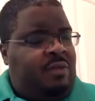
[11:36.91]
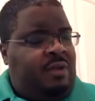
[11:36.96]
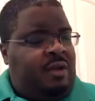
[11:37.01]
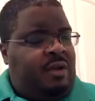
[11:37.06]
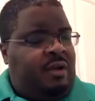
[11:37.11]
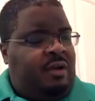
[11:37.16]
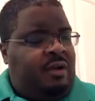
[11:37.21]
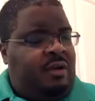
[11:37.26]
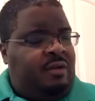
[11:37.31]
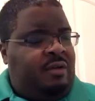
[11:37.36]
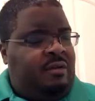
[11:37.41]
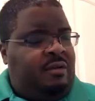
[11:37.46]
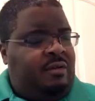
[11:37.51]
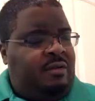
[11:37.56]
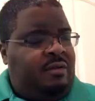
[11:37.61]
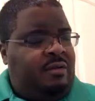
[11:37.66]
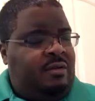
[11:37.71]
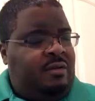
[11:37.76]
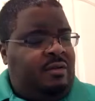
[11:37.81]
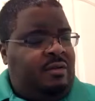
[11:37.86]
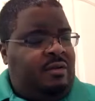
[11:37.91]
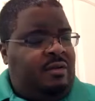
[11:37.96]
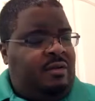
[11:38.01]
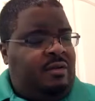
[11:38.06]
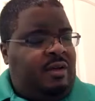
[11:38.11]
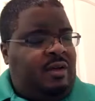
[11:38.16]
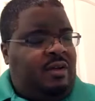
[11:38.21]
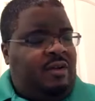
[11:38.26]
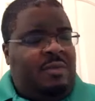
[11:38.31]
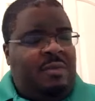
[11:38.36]
I
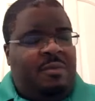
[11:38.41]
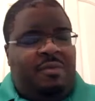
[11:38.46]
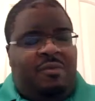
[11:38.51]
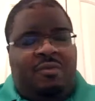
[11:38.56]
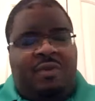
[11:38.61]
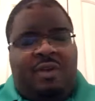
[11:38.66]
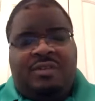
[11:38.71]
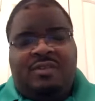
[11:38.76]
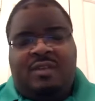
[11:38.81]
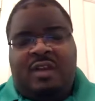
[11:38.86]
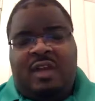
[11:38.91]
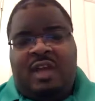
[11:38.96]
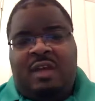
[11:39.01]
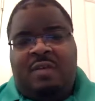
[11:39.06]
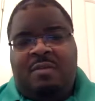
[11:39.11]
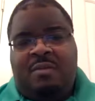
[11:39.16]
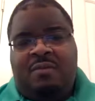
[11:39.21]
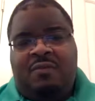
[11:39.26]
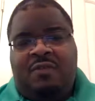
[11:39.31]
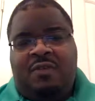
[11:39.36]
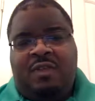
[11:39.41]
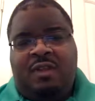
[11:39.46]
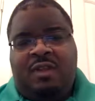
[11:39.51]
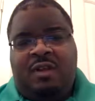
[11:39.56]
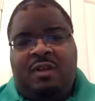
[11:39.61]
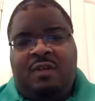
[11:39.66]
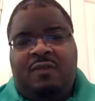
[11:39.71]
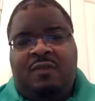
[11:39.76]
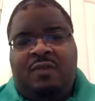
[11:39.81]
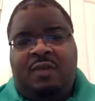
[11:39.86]
don't remember Rick's name in
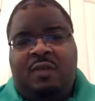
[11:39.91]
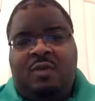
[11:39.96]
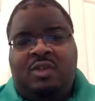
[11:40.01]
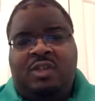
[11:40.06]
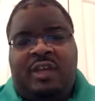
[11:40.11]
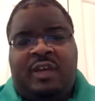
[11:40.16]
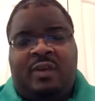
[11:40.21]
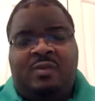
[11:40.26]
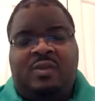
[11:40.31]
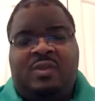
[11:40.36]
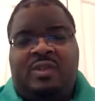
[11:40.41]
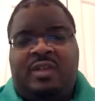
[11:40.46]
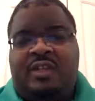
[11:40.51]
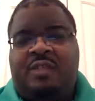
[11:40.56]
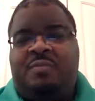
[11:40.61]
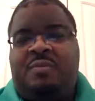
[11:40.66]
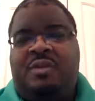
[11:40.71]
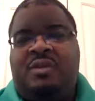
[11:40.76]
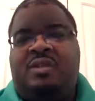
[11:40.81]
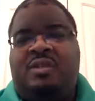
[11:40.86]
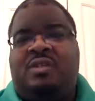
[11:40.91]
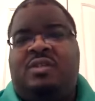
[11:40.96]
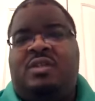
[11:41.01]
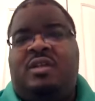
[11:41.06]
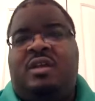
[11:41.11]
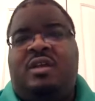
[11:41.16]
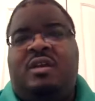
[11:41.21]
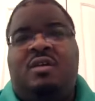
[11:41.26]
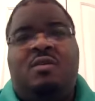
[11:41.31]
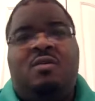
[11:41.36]
Philadelphia on Channel 6, but it's just
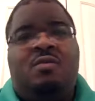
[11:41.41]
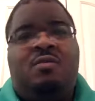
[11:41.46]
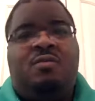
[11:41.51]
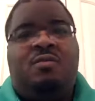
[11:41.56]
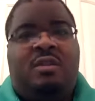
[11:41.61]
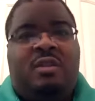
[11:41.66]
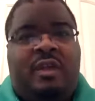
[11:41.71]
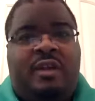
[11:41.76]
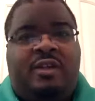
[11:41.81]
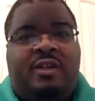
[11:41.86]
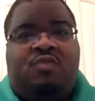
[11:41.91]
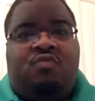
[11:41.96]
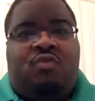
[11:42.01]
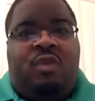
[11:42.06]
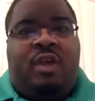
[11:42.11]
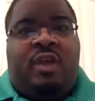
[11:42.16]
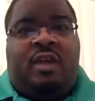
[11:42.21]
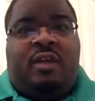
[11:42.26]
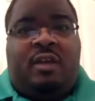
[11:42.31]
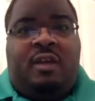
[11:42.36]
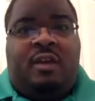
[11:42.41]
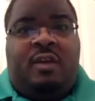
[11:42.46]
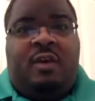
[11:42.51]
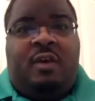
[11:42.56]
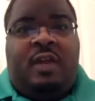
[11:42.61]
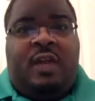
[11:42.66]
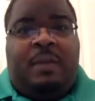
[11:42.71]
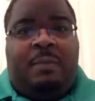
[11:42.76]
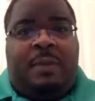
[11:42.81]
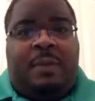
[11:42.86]
like, oh, there's Rick, you know,
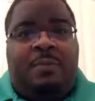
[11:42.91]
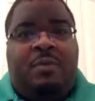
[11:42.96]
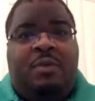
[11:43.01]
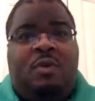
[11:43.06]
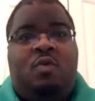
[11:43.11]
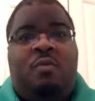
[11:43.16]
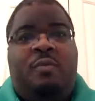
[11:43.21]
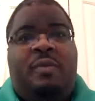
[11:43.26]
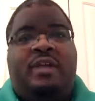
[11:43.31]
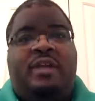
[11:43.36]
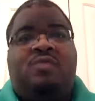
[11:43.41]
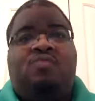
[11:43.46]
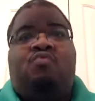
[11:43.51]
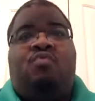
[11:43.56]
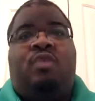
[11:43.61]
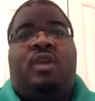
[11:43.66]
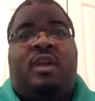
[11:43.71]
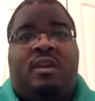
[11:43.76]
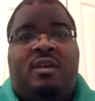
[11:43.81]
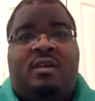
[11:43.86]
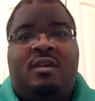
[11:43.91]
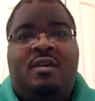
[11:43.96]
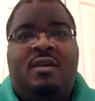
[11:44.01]
and people knew him as Rick.